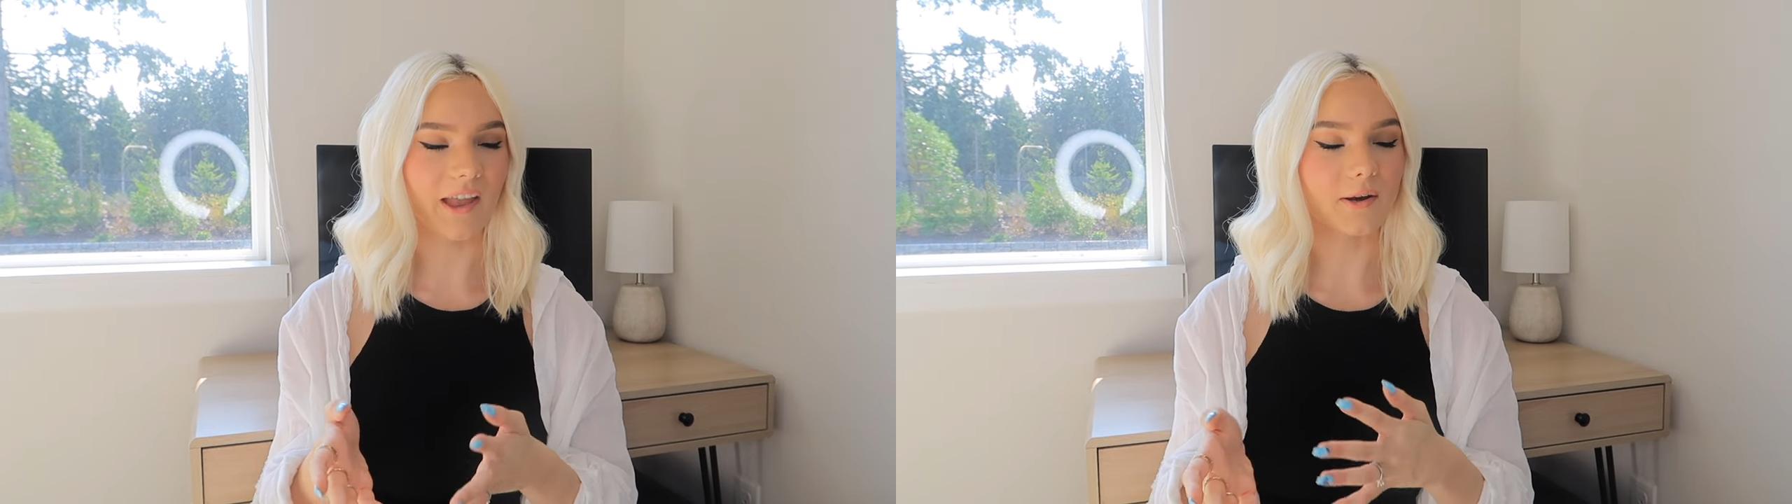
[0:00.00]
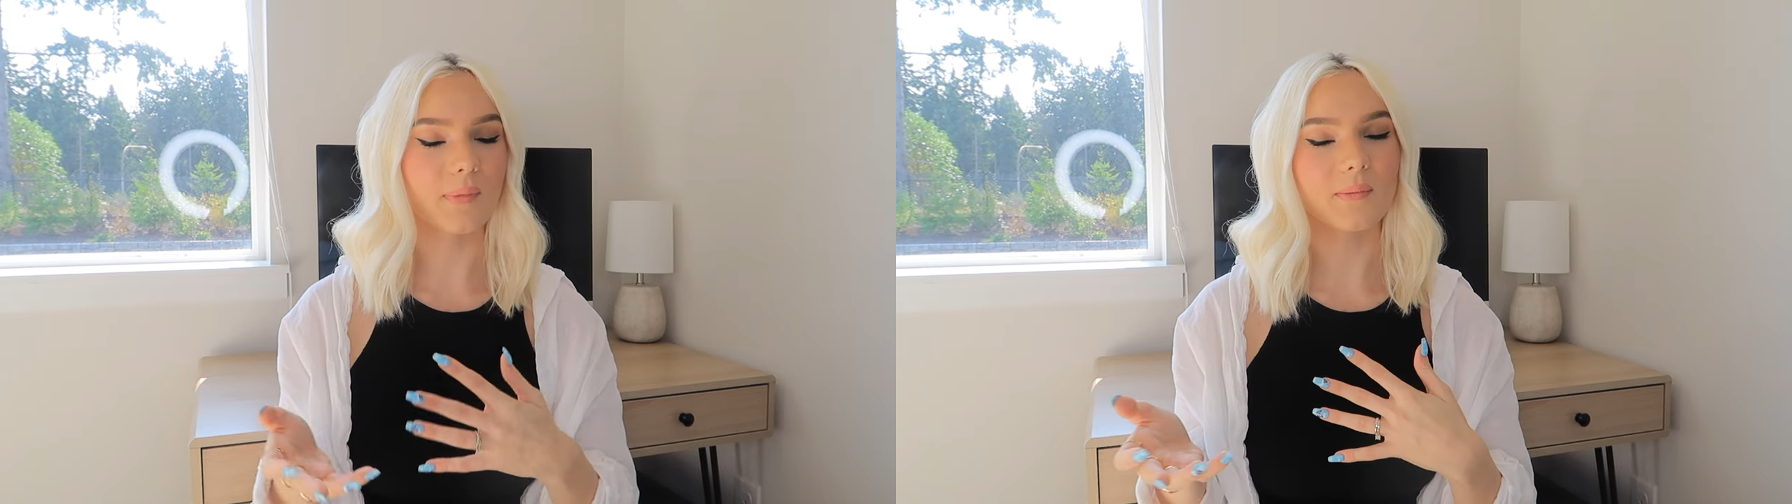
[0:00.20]

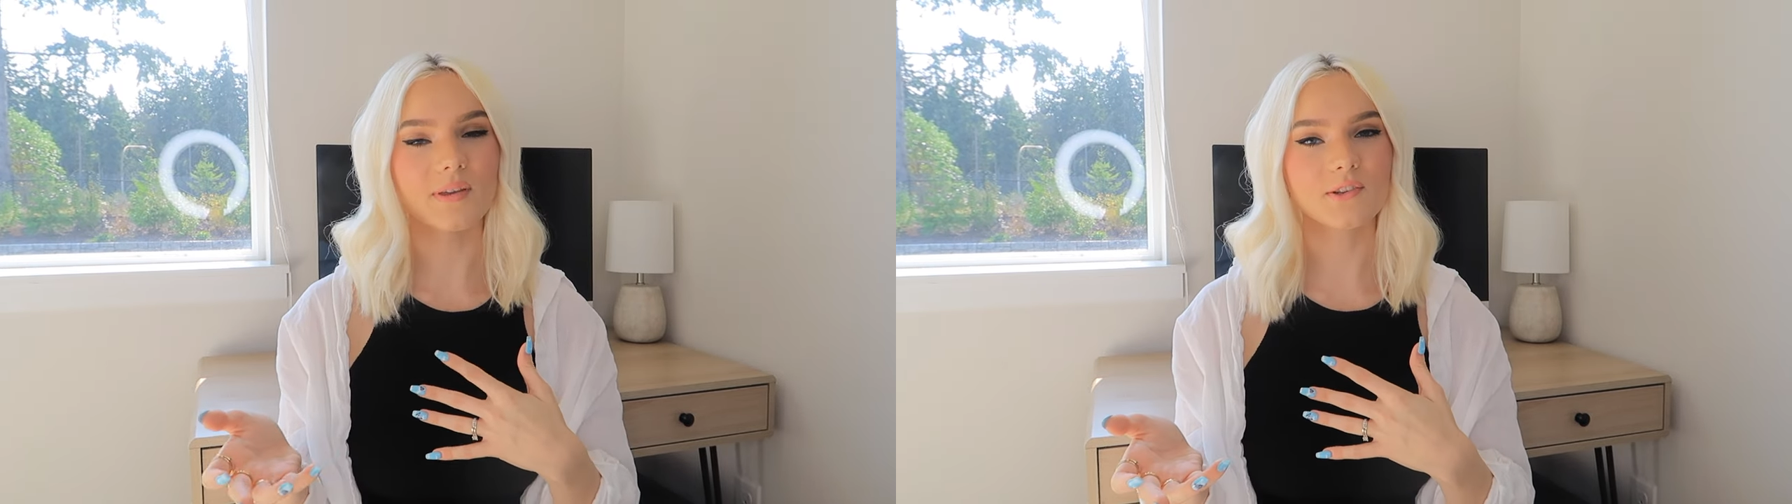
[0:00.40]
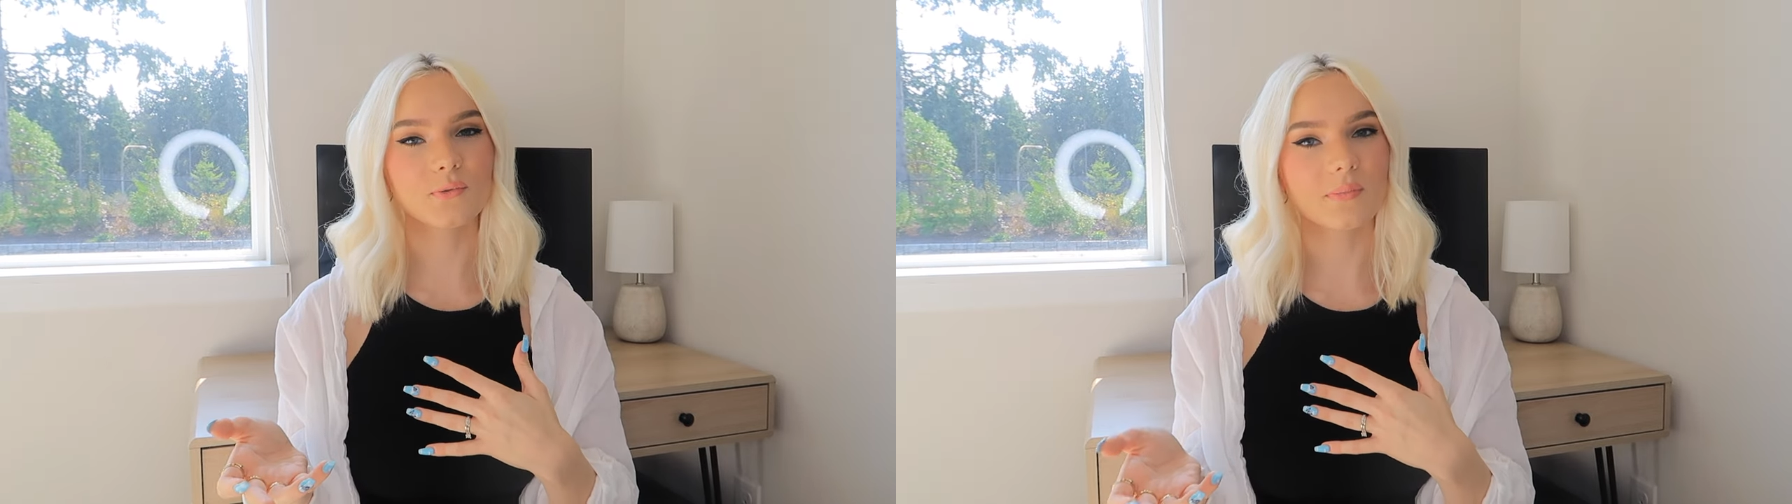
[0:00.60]
and maybe
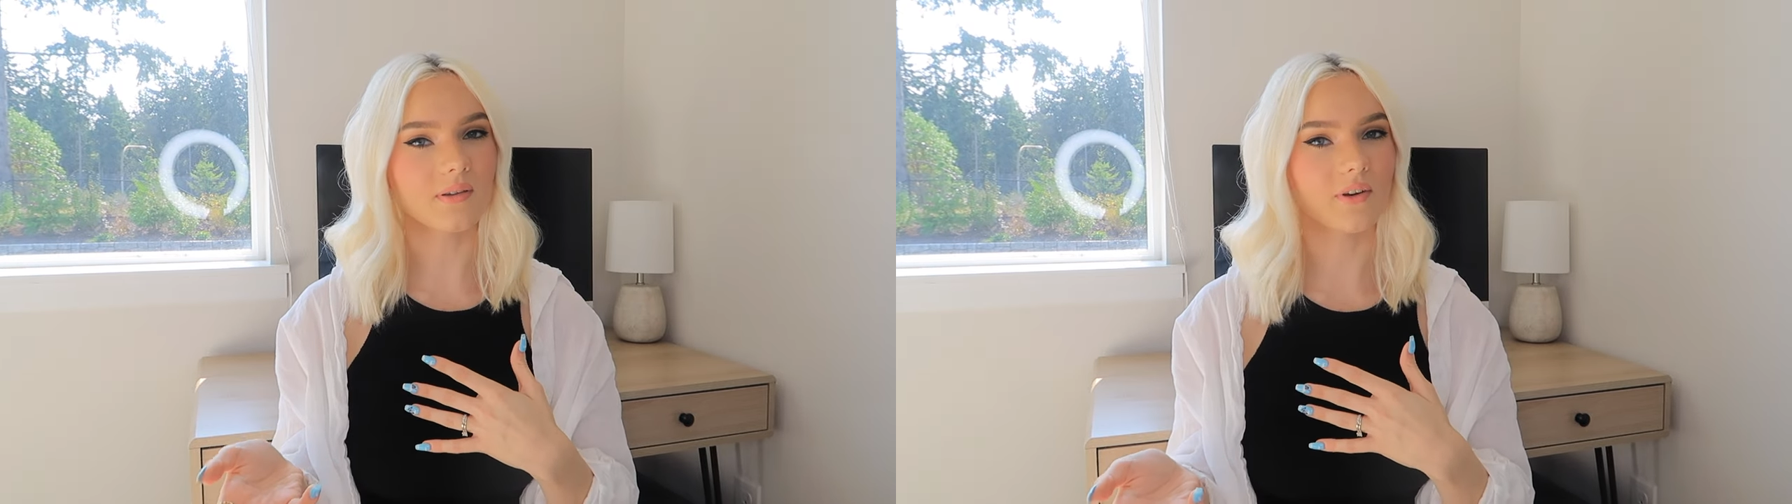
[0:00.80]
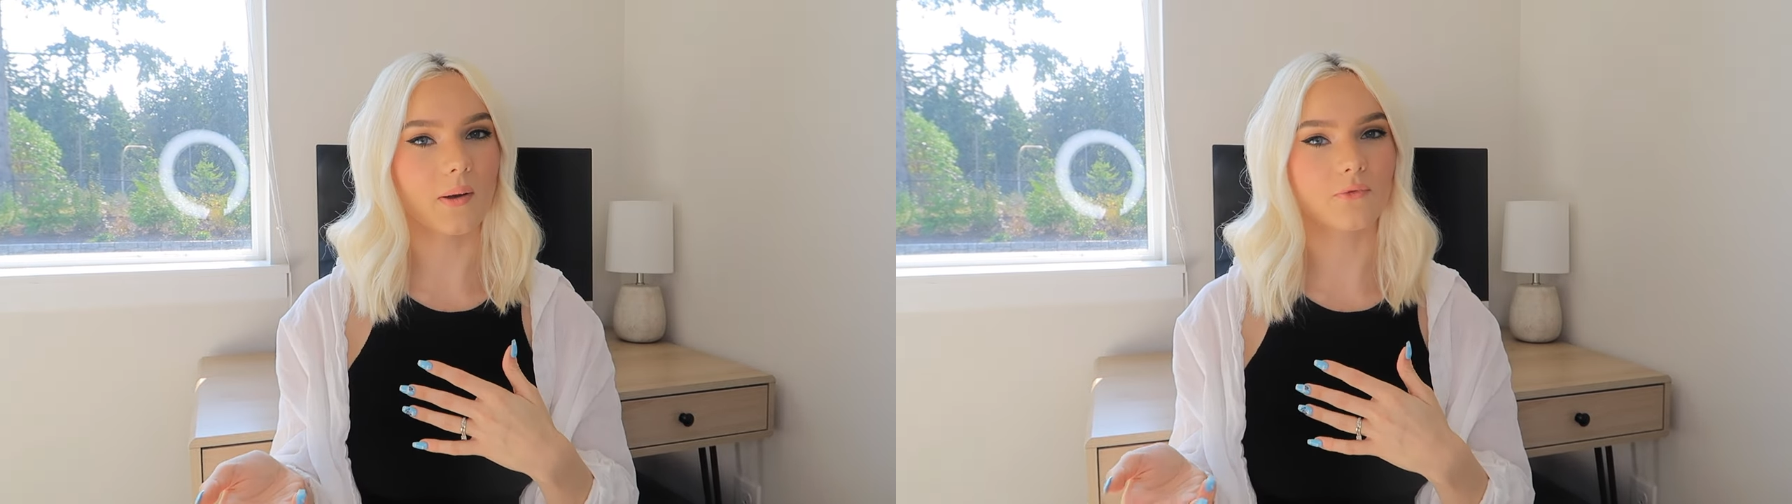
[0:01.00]
this will be
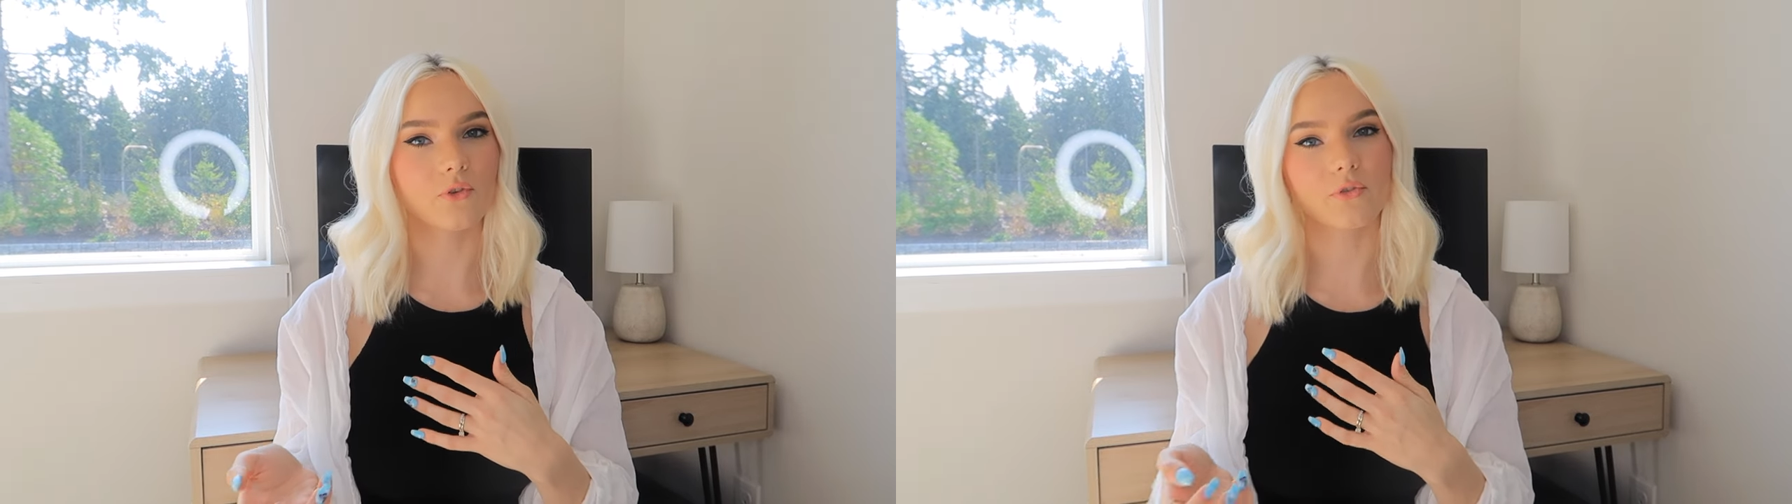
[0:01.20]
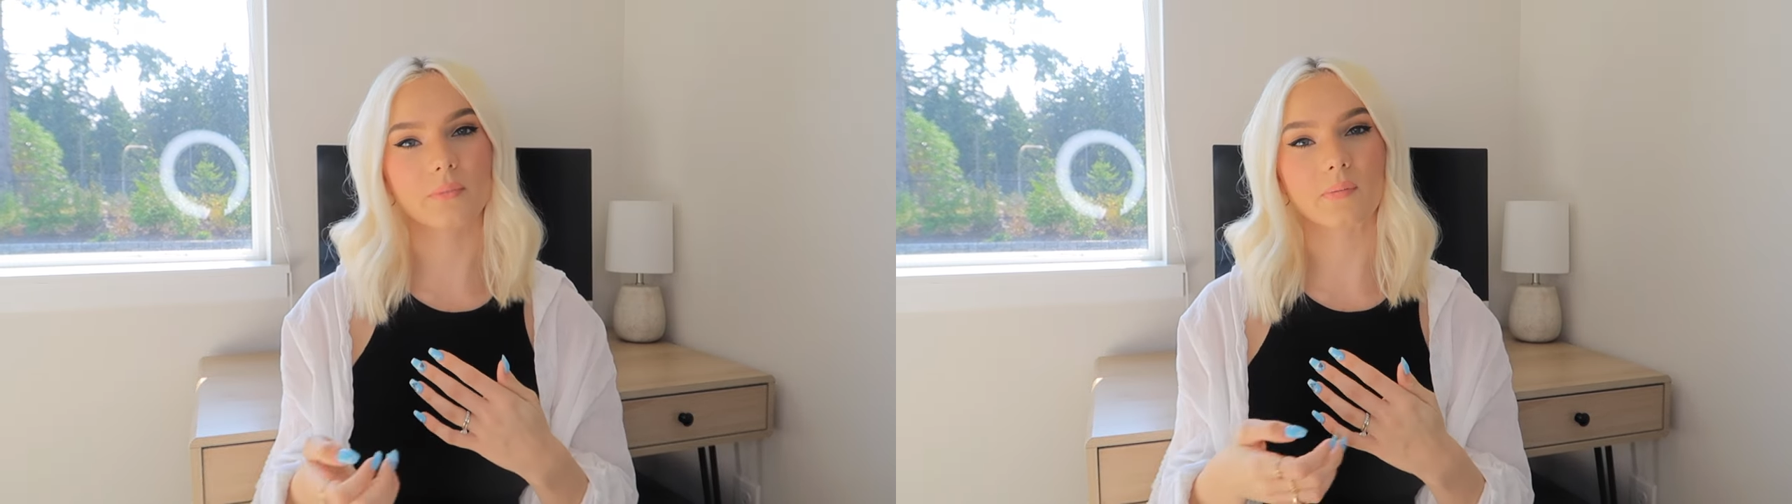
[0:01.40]
even
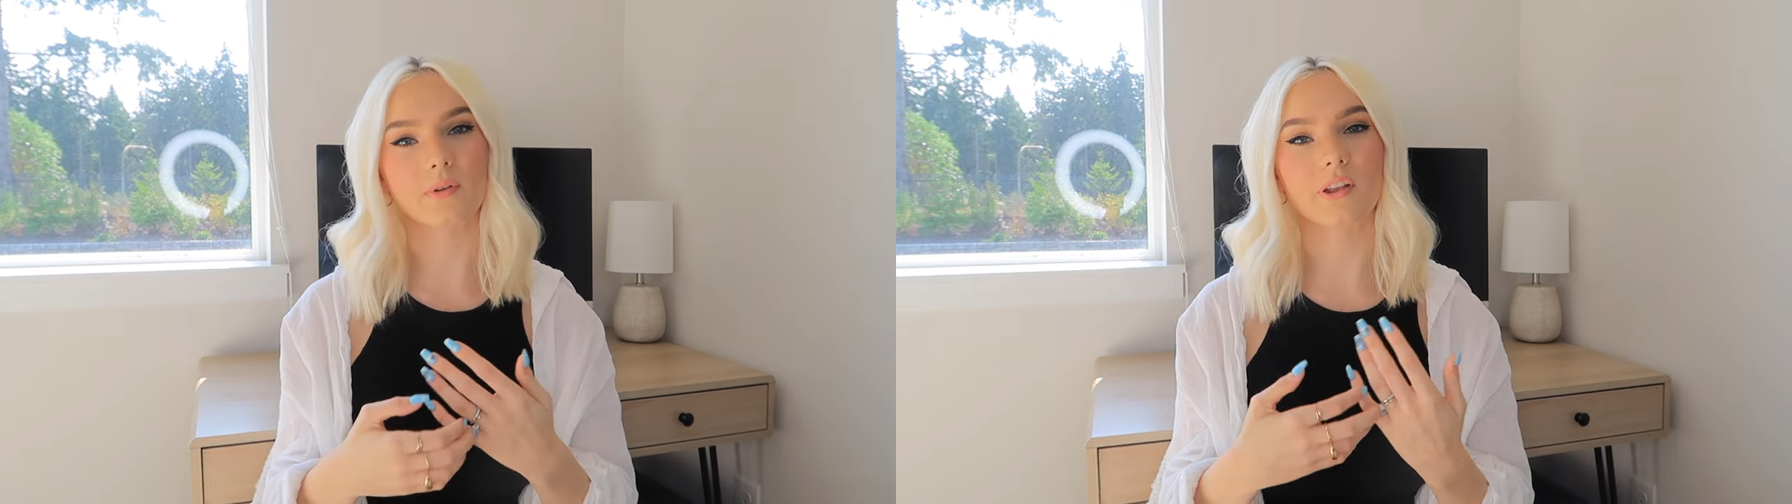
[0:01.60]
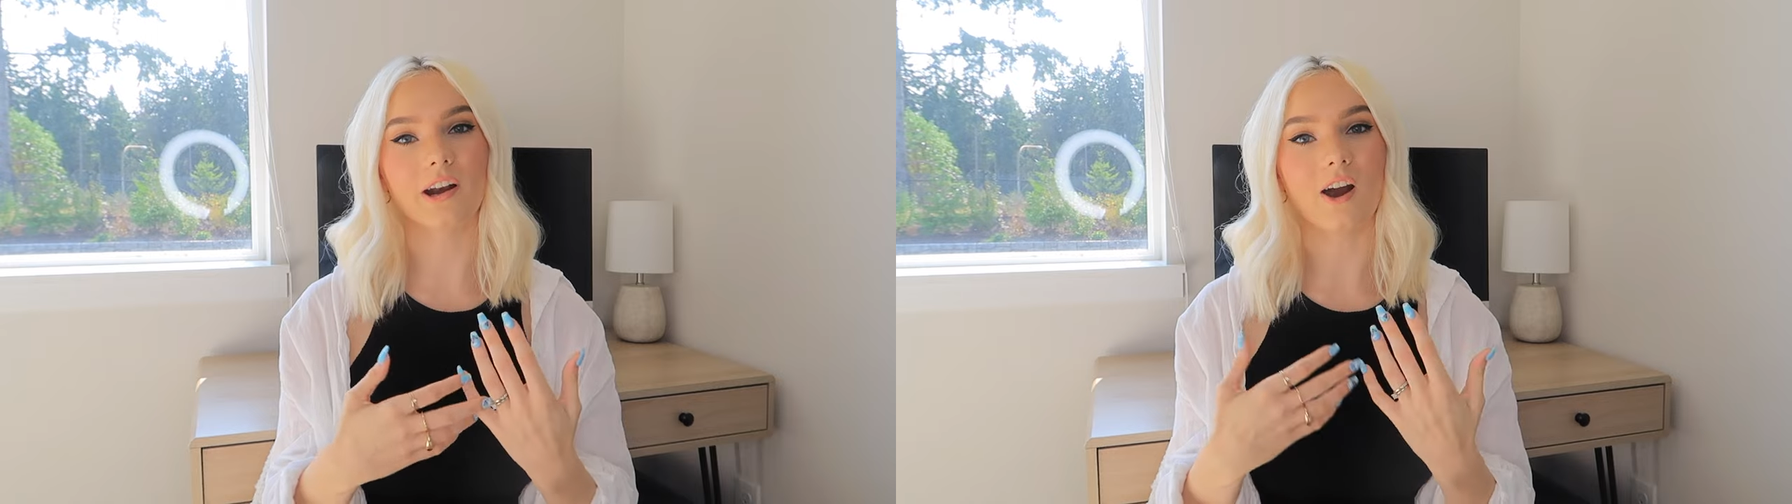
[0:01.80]
helpful for people that